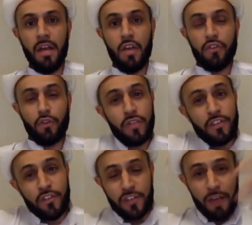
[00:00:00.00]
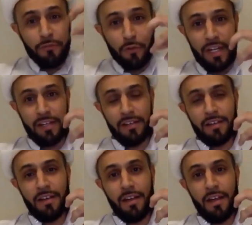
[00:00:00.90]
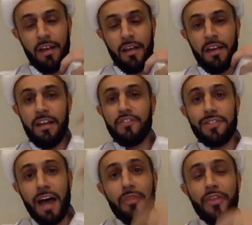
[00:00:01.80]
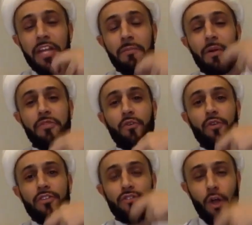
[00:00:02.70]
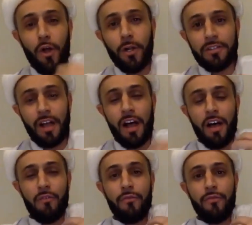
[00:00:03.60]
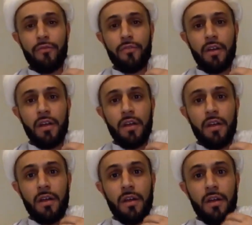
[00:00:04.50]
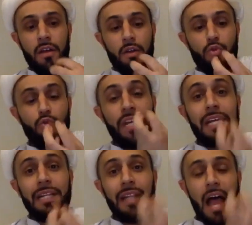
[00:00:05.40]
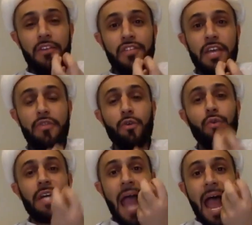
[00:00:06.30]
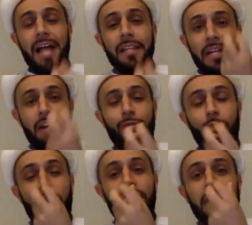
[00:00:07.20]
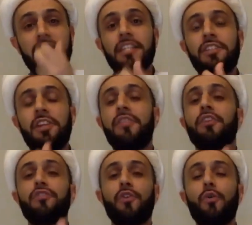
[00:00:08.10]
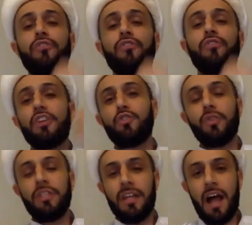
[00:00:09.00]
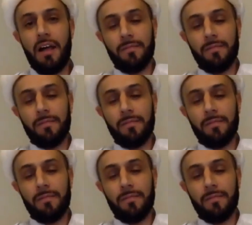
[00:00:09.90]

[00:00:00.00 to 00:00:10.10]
So this suffering is nothing but the result of realizing the reality of what they did to their souls in dunya.